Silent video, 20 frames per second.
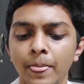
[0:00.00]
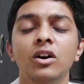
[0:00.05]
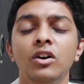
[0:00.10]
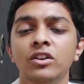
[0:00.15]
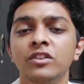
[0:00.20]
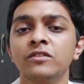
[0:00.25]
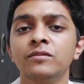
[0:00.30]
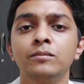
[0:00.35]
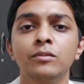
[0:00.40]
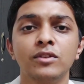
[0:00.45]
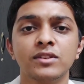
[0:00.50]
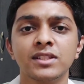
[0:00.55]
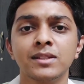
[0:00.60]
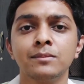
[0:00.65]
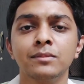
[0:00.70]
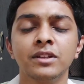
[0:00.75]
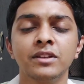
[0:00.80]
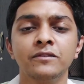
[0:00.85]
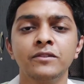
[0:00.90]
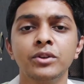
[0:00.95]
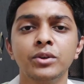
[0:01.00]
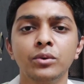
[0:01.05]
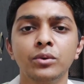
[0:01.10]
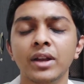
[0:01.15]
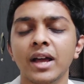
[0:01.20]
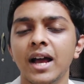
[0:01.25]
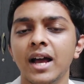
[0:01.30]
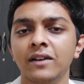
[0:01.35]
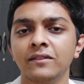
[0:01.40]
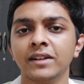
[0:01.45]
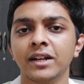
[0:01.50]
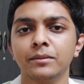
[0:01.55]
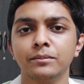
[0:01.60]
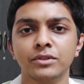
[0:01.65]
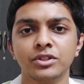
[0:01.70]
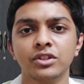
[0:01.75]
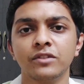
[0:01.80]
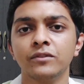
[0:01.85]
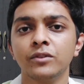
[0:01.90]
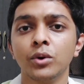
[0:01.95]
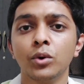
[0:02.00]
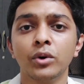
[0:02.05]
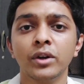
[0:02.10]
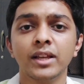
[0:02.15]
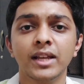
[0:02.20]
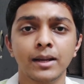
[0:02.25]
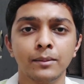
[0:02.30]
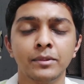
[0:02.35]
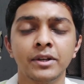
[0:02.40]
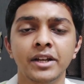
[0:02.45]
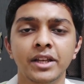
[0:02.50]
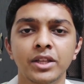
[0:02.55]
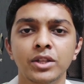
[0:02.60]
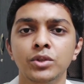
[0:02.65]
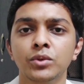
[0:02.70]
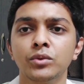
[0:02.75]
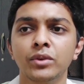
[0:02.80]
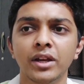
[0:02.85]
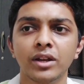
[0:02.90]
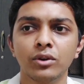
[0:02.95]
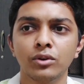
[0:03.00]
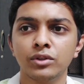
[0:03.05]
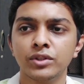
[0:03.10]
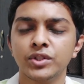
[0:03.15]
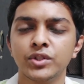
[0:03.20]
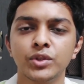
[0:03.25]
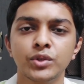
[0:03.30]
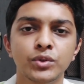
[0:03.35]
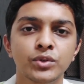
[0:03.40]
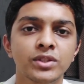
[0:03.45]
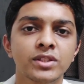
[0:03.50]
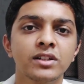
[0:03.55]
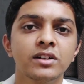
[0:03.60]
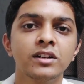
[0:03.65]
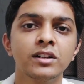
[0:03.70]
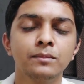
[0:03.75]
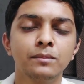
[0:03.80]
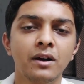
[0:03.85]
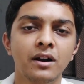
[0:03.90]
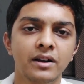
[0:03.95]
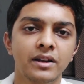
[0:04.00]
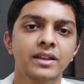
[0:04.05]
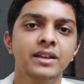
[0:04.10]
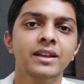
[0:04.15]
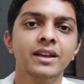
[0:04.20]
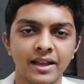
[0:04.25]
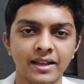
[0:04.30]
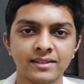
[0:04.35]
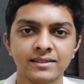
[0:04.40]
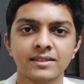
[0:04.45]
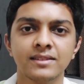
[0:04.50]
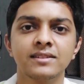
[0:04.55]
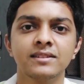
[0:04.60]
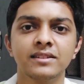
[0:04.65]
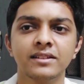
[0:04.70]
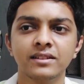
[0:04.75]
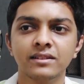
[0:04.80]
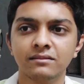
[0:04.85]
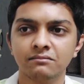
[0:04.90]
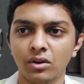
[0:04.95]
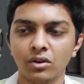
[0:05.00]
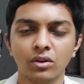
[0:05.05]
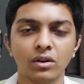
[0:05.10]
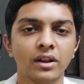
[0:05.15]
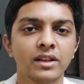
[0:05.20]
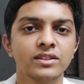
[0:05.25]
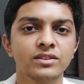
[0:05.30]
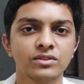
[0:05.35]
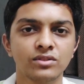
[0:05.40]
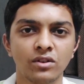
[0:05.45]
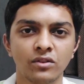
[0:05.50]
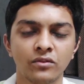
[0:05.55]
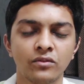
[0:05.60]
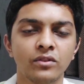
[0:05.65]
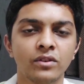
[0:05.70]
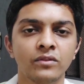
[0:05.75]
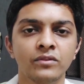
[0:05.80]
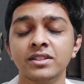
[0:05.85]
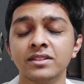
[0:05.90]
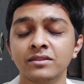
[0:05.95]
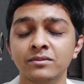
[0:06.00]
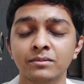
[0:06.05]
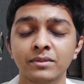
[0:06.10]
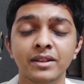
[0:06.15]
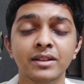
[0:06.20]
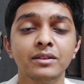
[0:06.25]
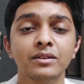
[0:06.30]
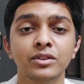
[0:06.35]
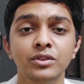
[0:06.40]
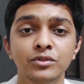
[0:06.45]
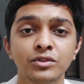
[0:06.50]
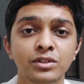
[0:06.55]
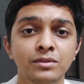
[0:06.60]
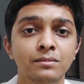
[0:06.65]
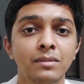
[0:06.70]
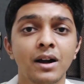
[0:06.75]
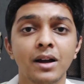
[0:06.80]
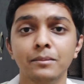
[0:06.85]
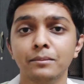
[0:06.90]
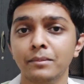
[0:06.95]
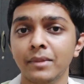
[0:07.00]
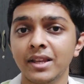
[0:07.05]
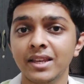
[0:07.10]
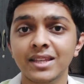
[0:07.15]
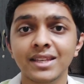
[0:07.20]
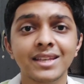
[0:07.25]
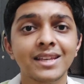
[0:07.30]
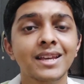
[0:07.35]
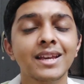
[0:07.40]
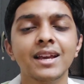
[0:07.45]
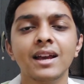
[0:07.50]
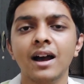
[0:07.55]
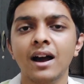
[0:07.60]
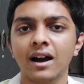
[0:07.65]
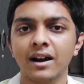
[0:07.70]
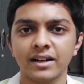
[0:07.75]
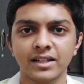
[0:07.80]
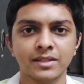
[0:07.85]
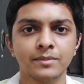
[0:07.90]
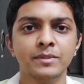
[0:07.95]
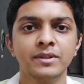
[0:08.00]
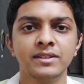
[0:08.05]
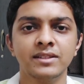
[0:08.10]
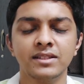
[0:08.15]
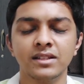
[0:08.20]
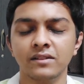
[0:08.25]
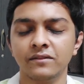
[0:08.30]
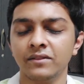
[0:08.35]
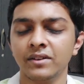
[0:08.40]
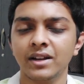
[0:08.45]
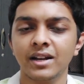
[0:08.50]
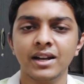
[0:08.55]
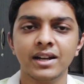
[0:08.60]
Or if possibly, if you don't have that much of coding ability, you can also use third party existing online software, which has been used by many ISP itself.